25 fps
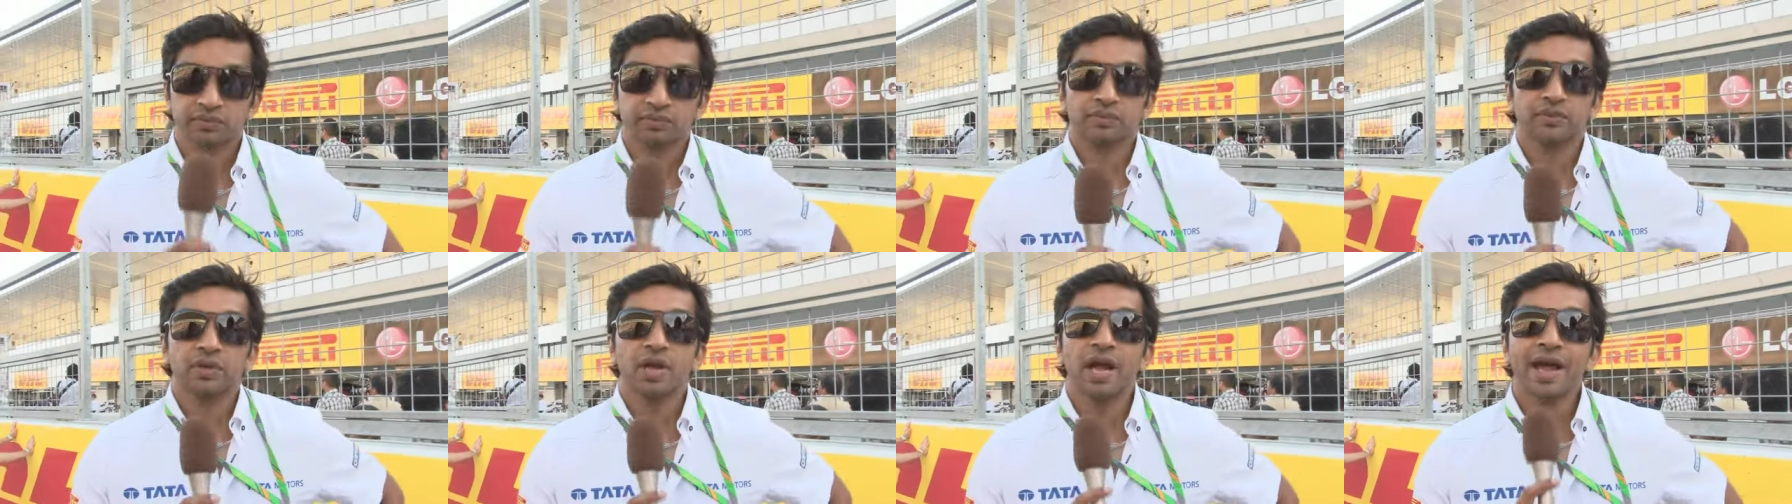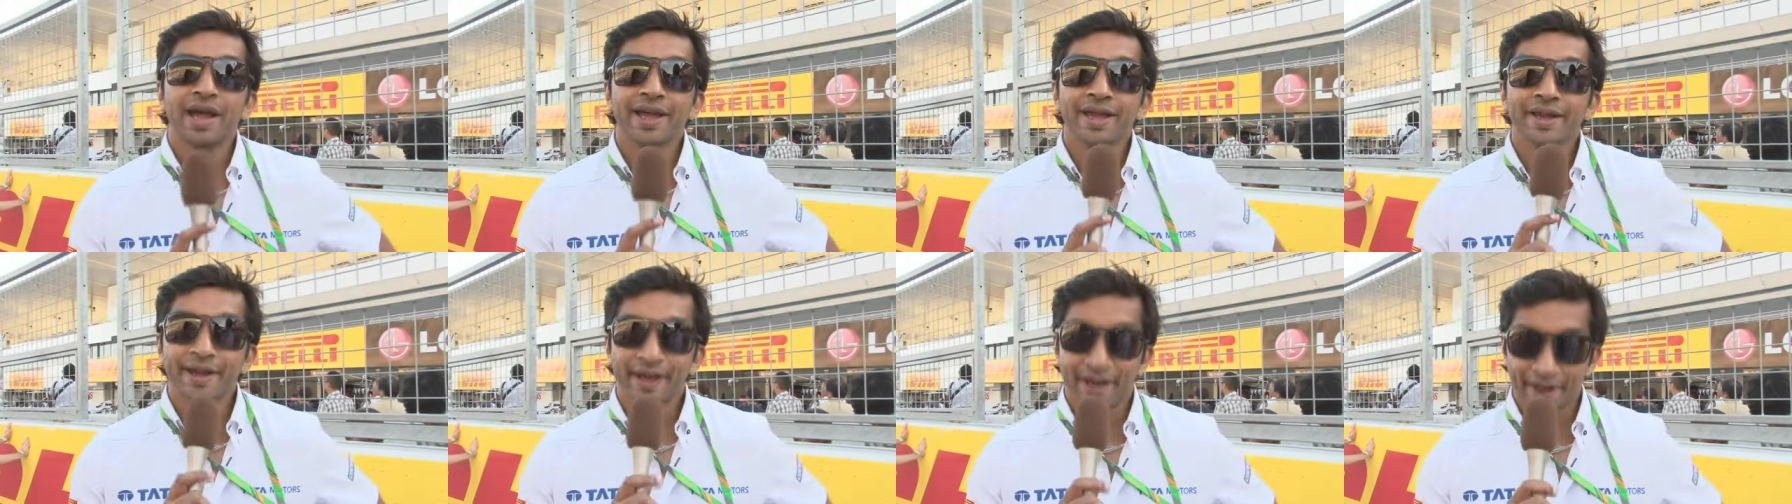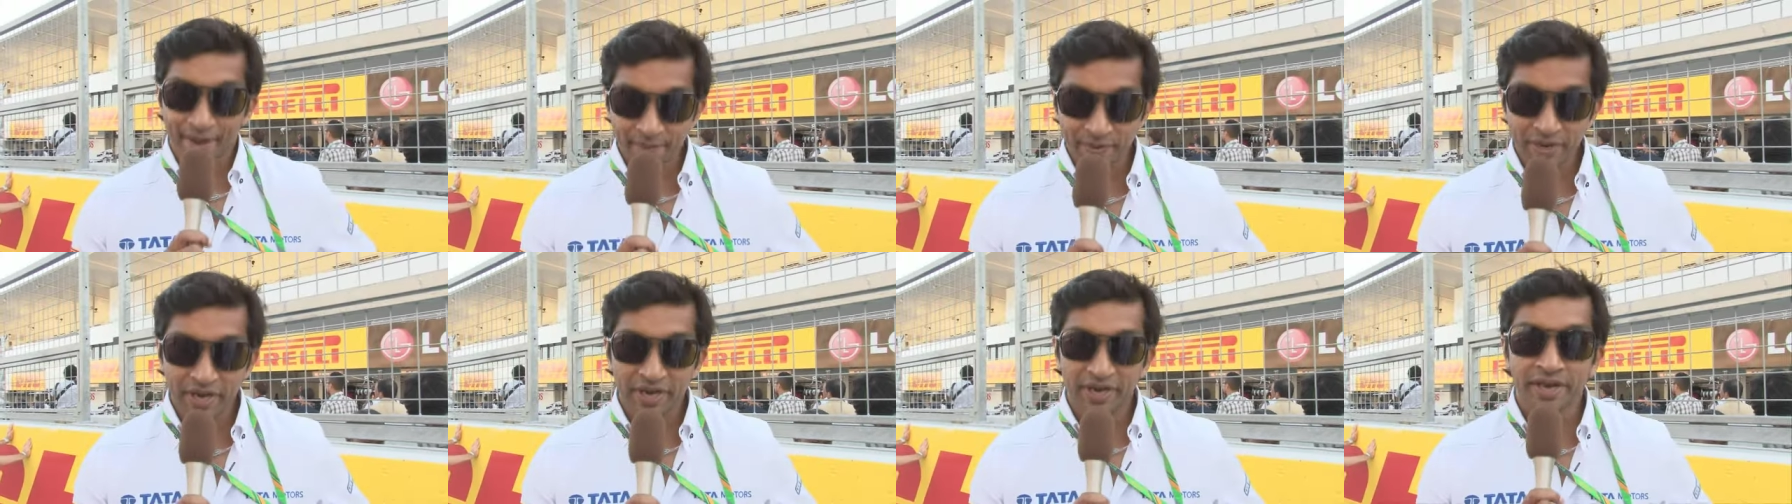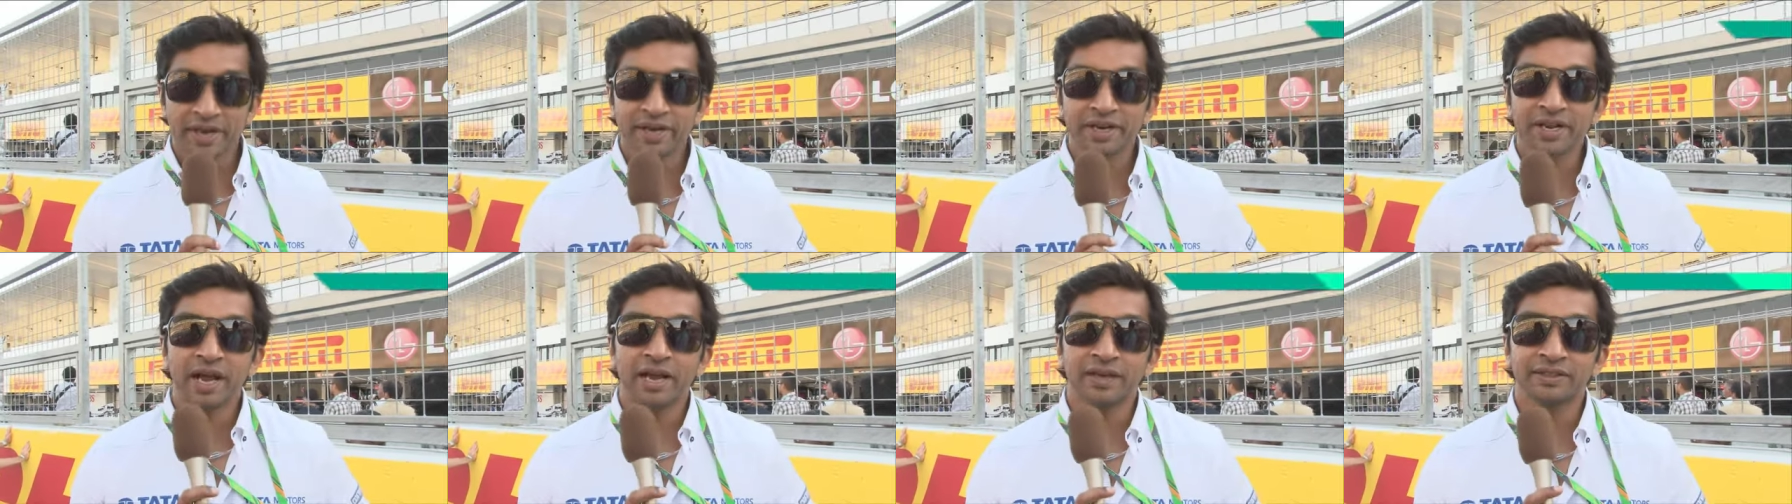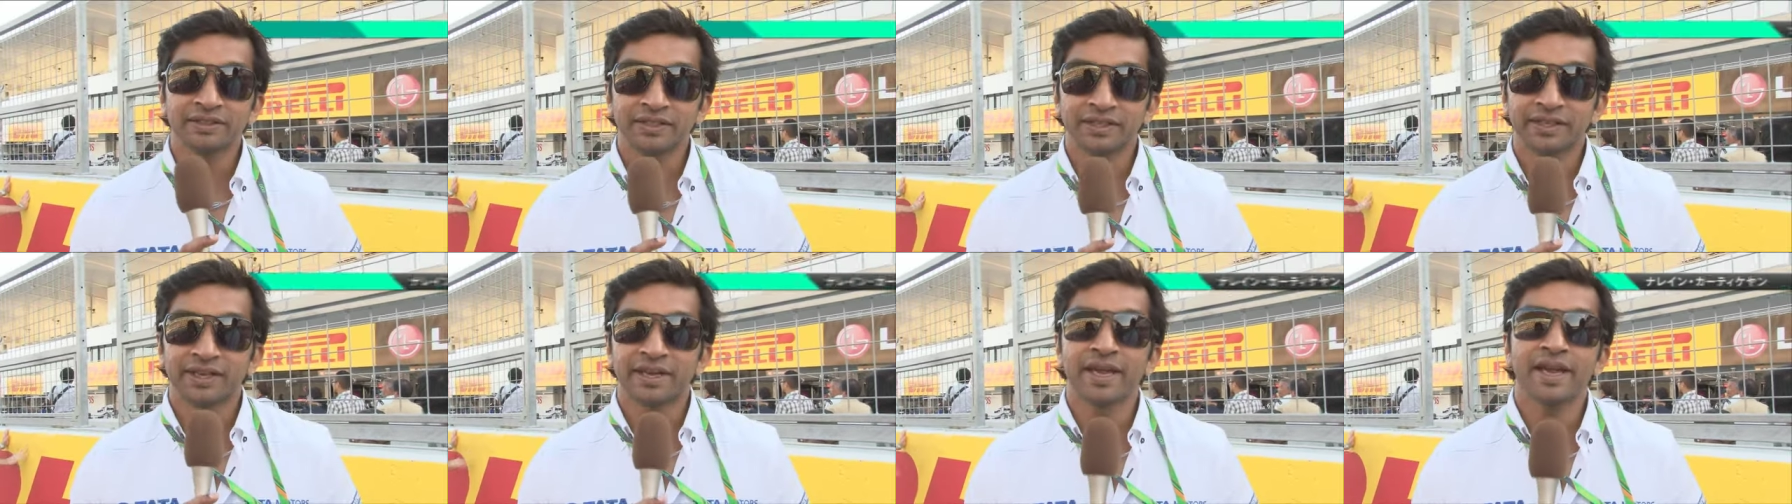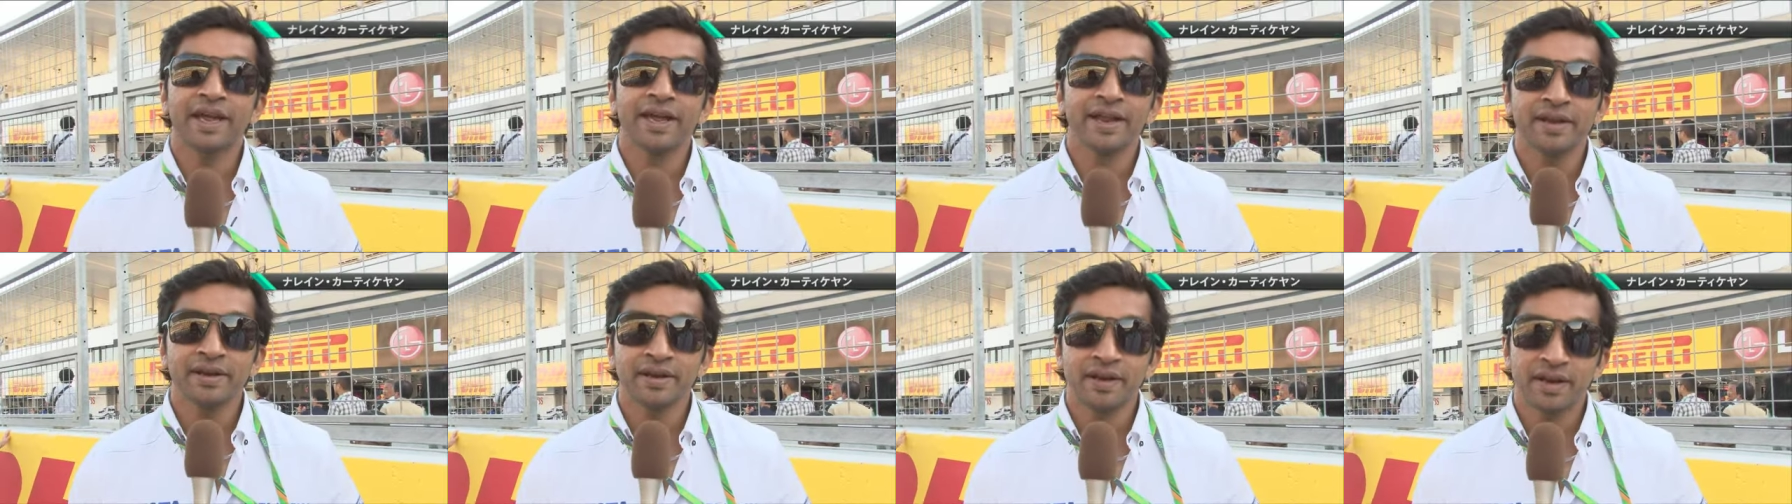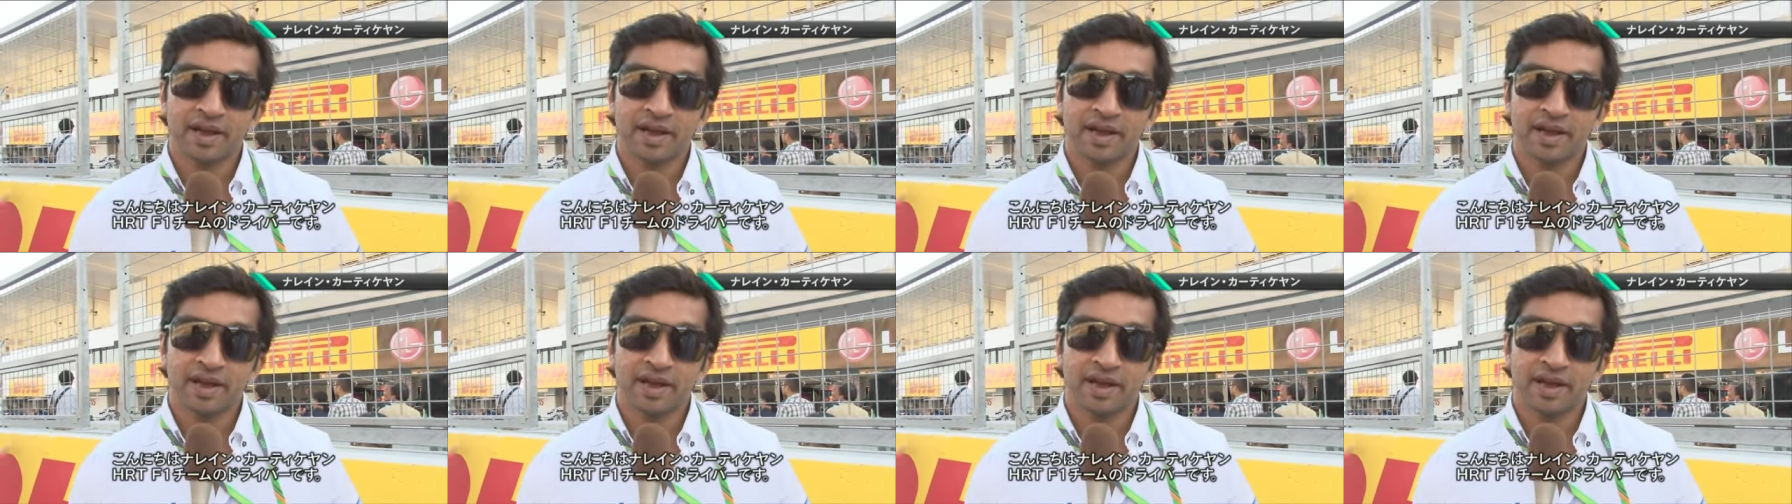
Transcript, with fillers: Hi, I'm Narain Karthikeyan.